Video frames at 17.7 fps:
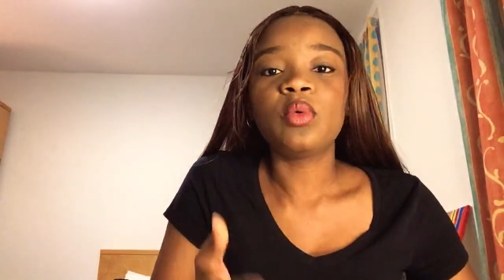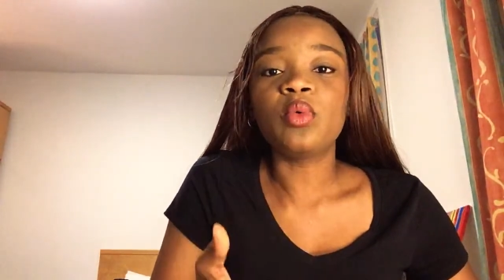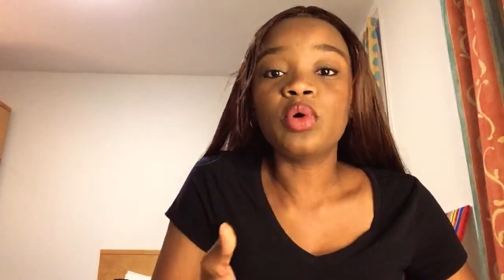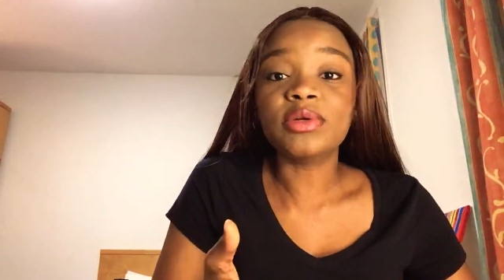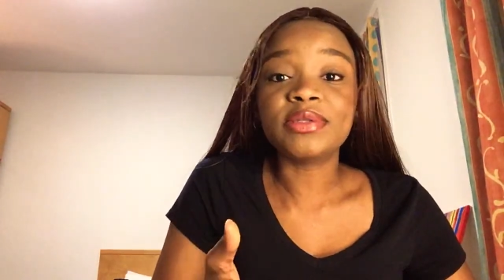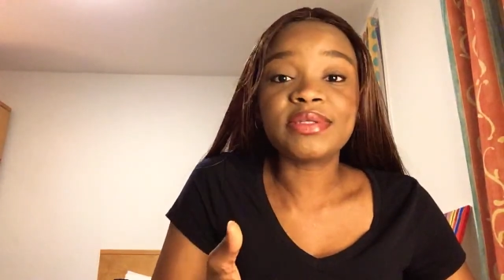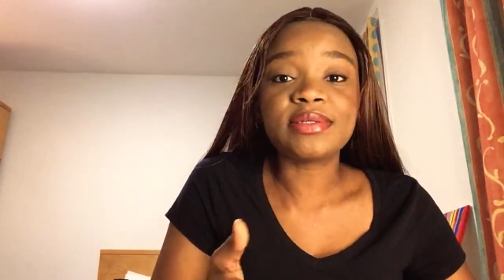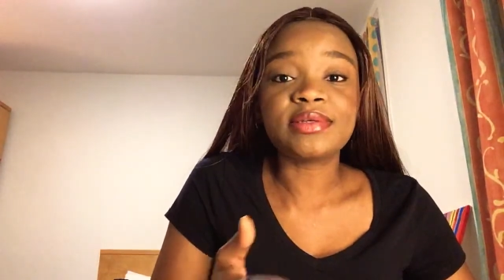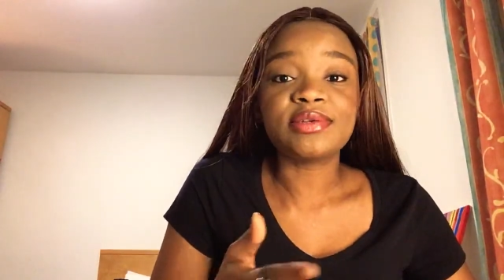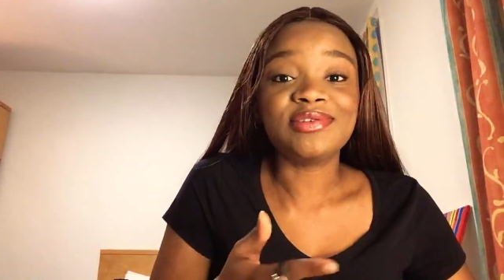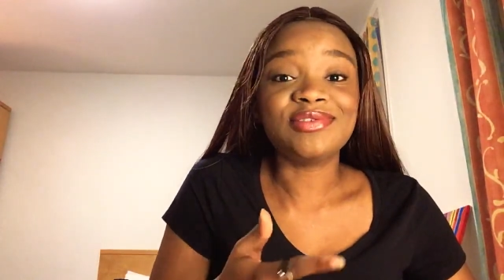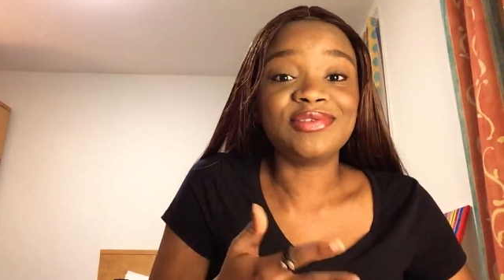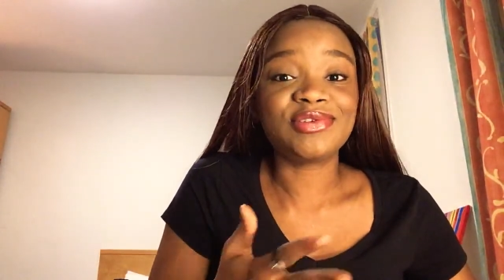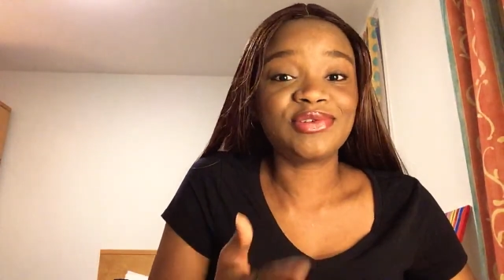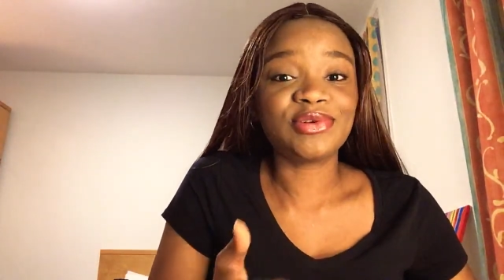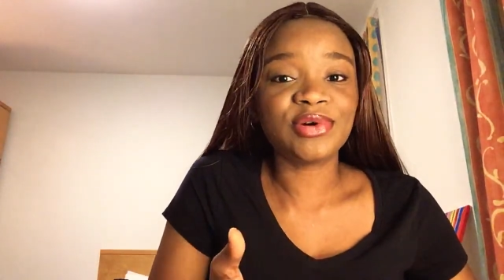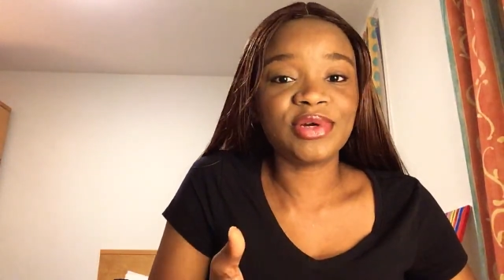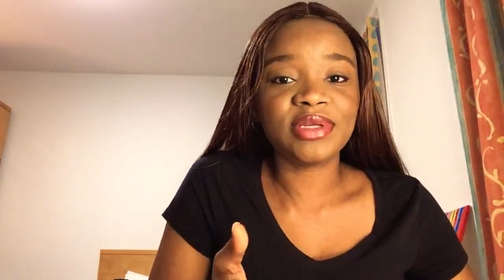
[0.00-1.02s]
what you
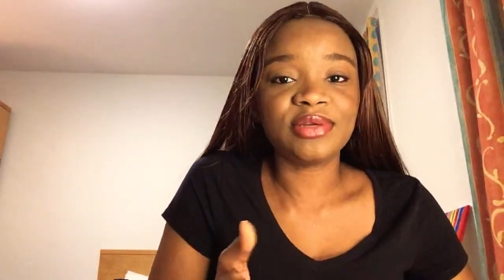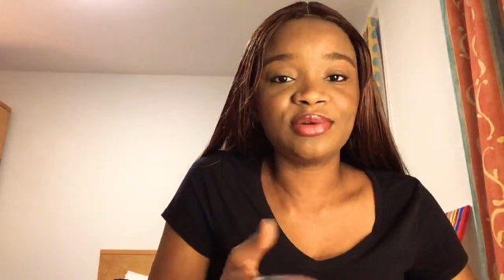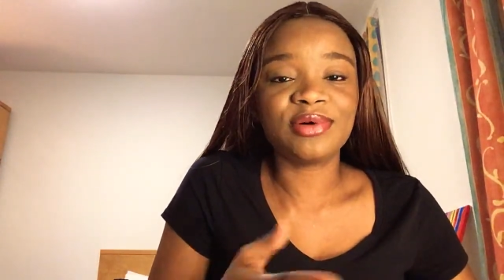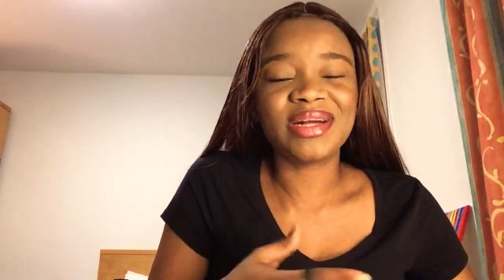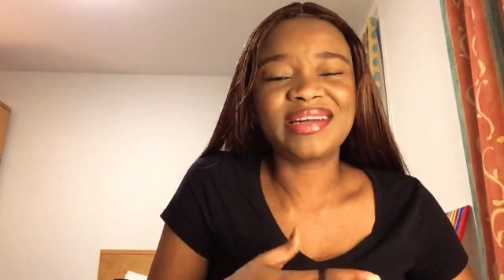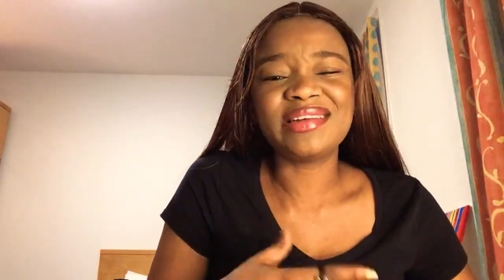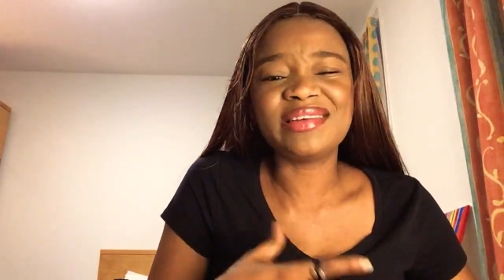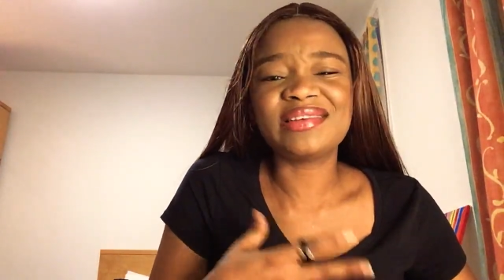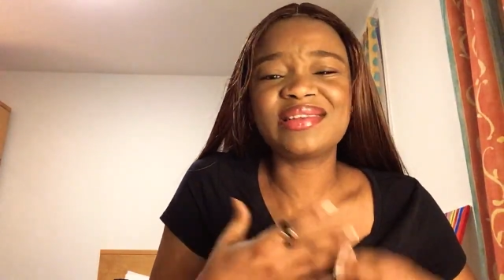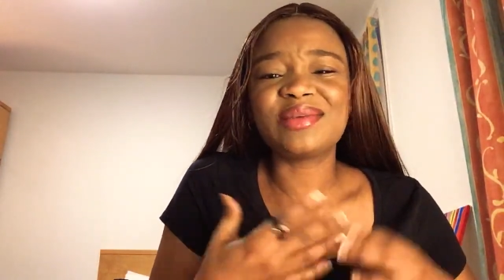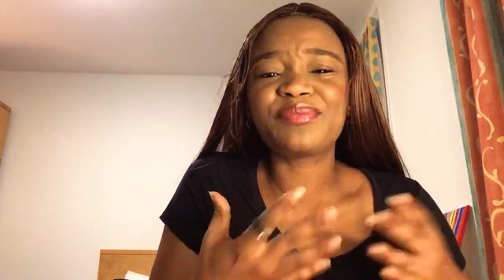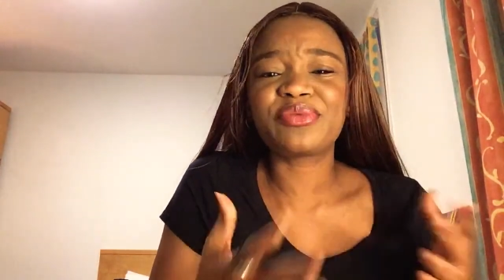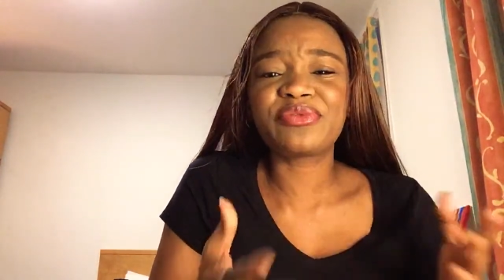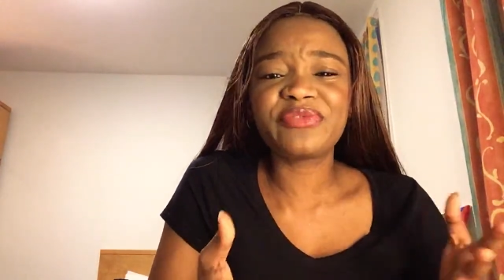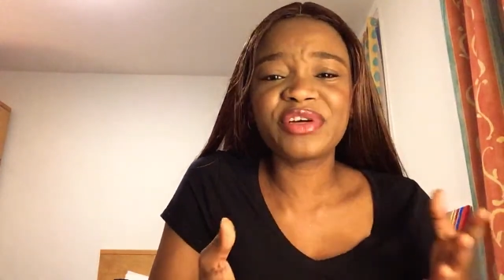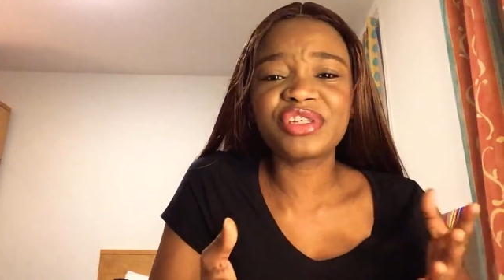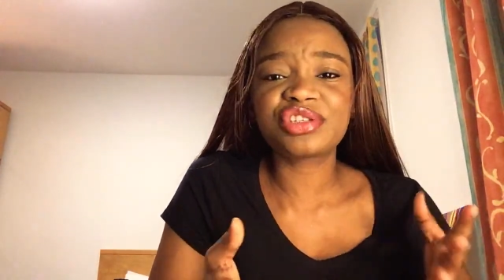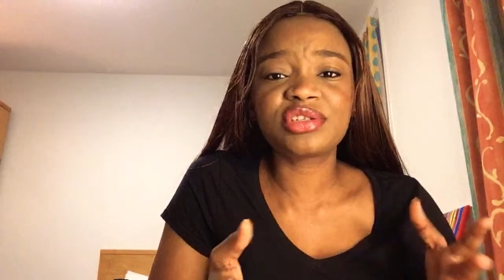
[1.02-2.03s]
studied, or at least a
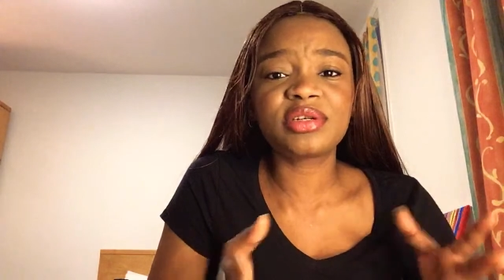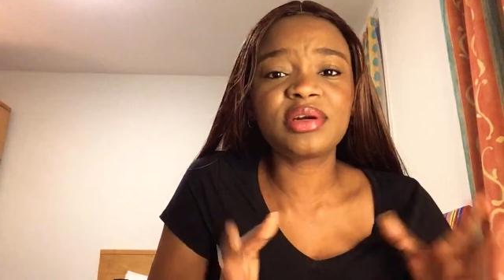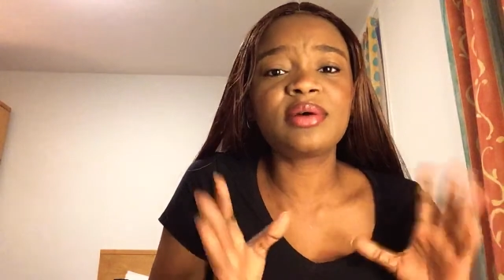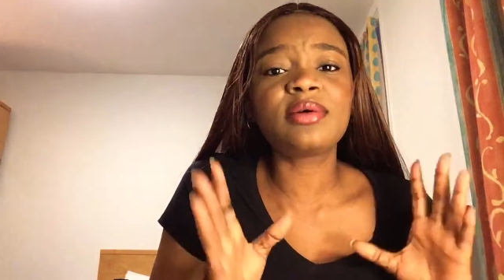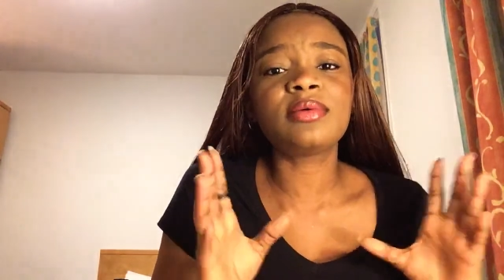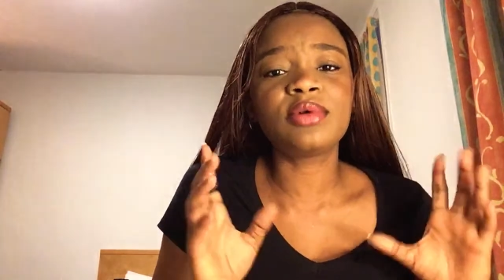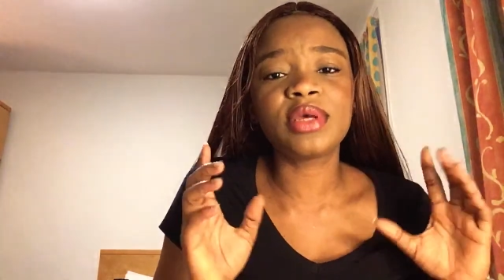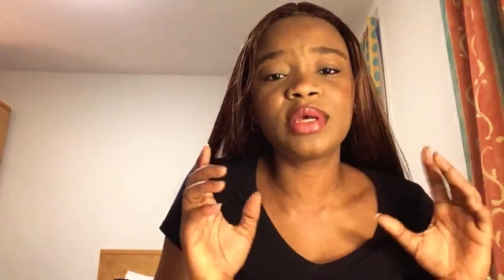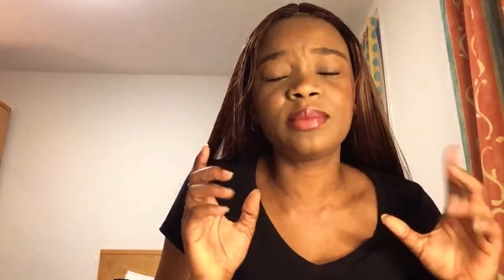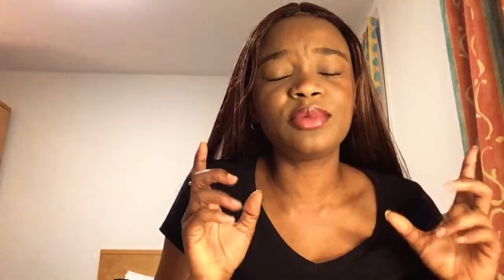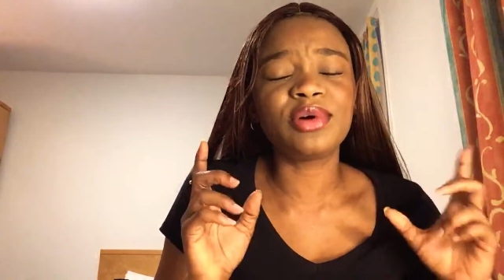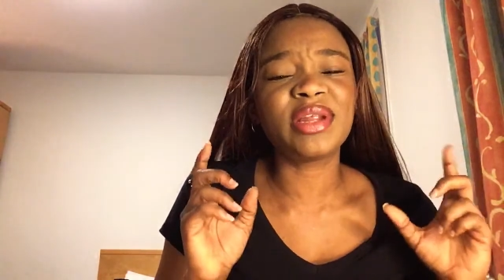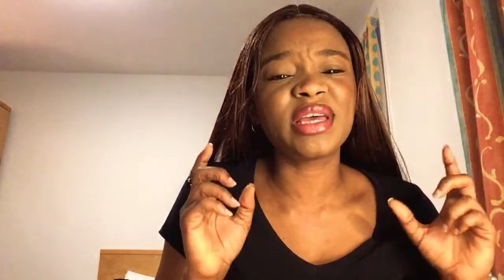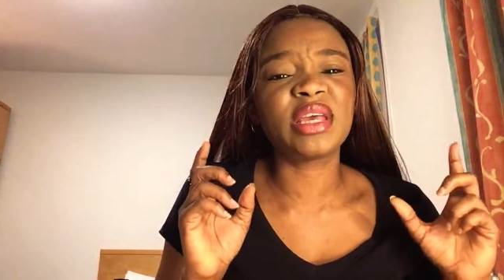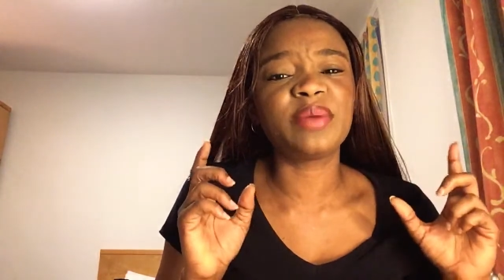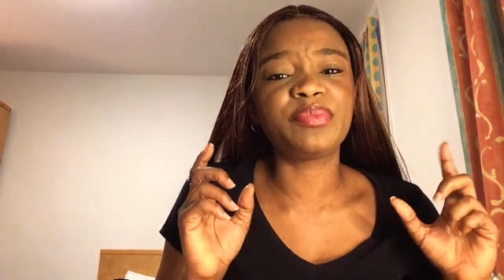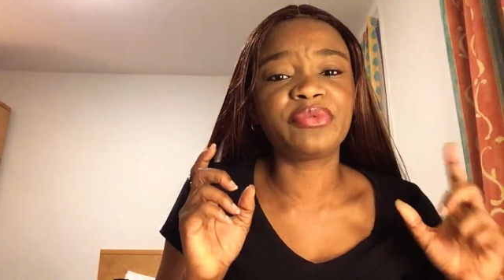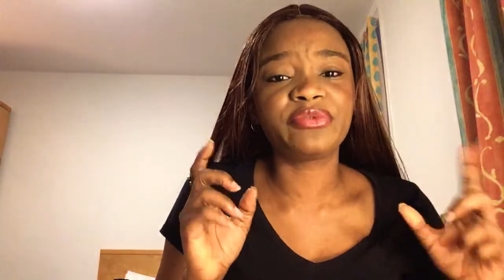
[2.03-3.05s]
professional, okay, more
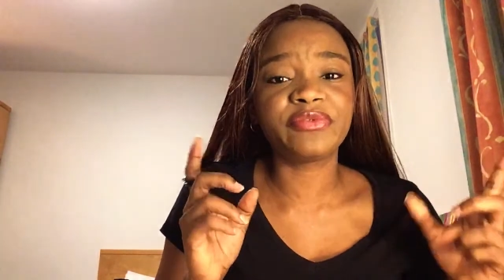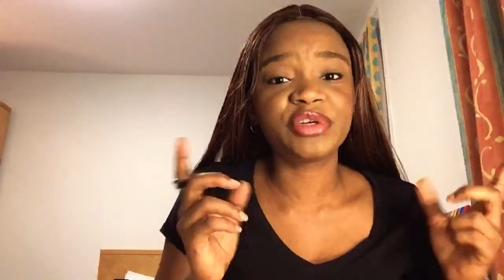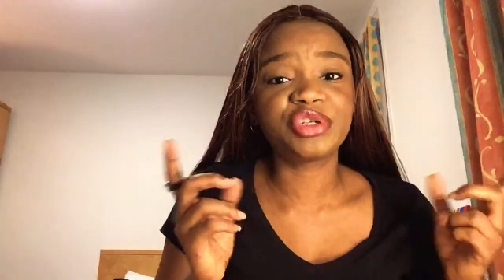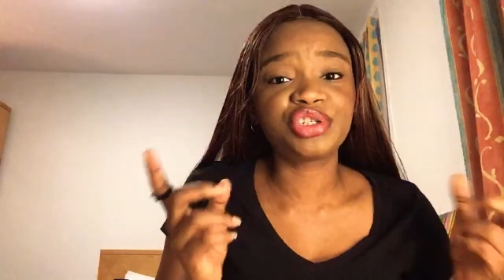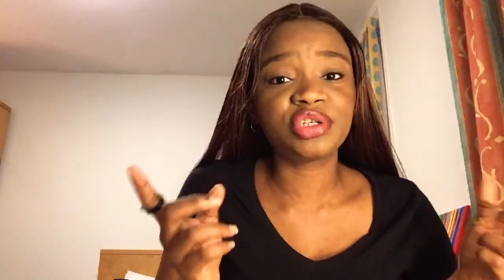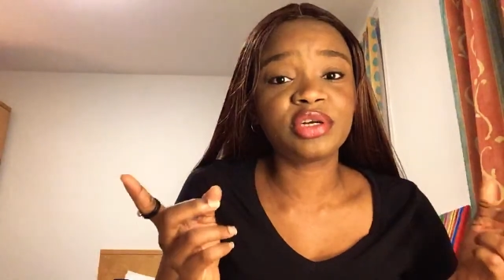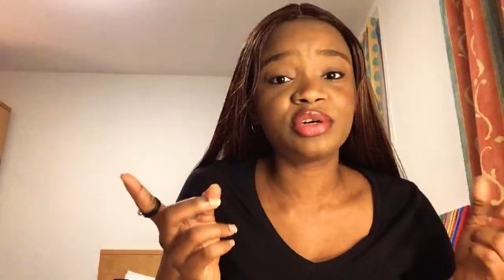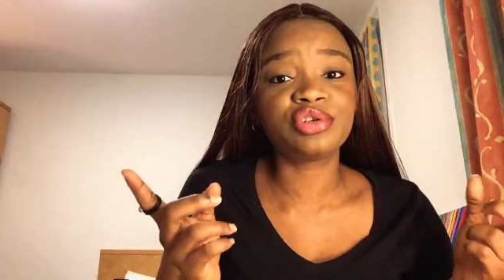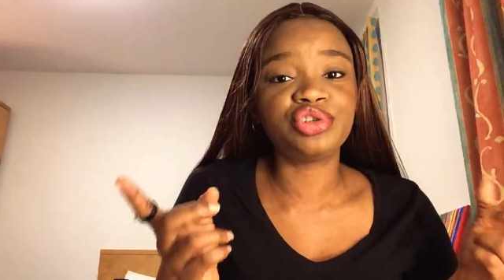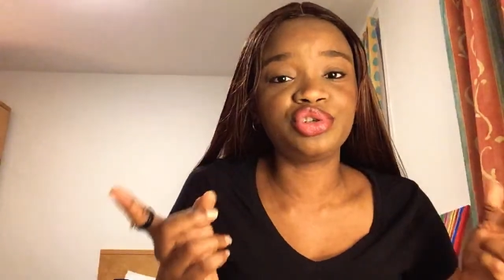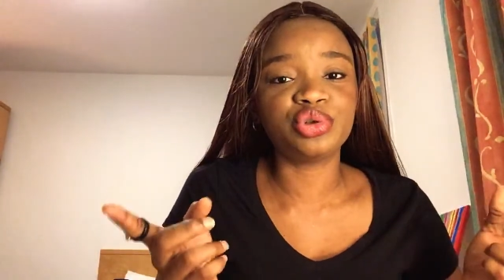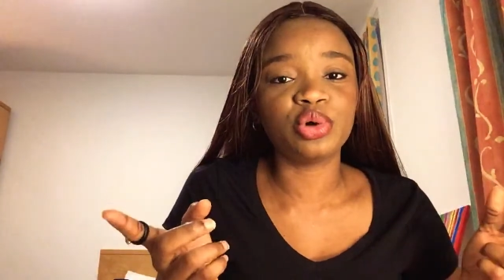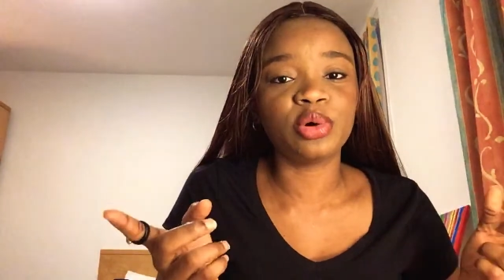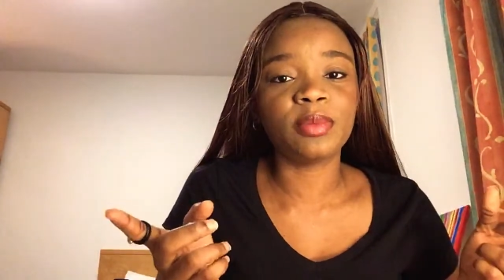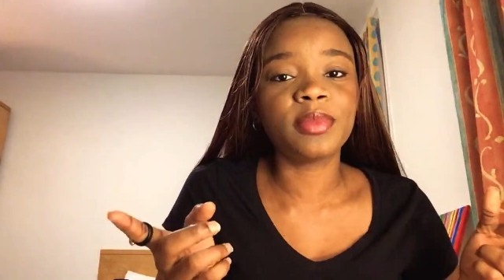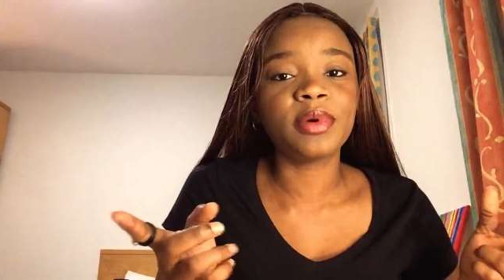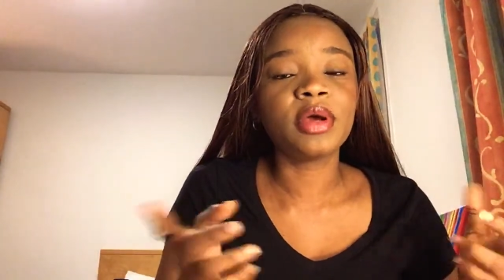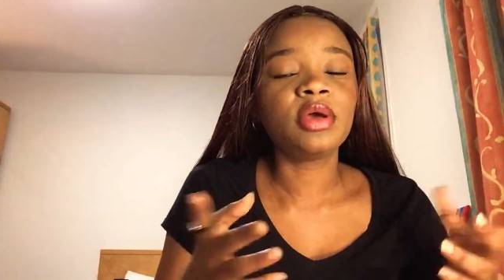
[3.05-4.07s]
like a professional
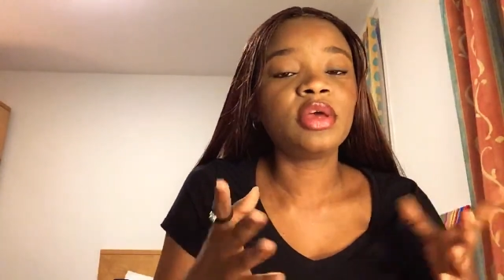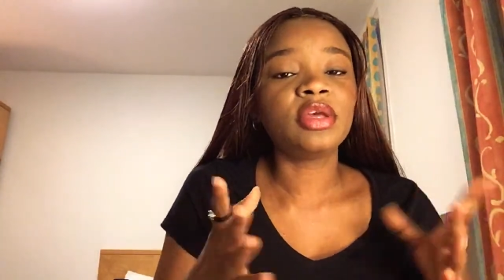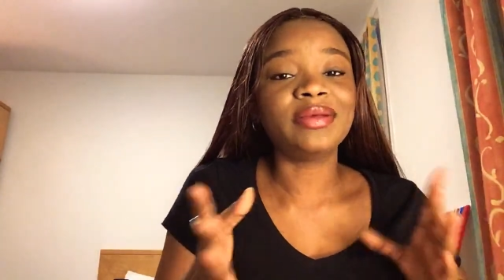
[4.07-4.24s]
job.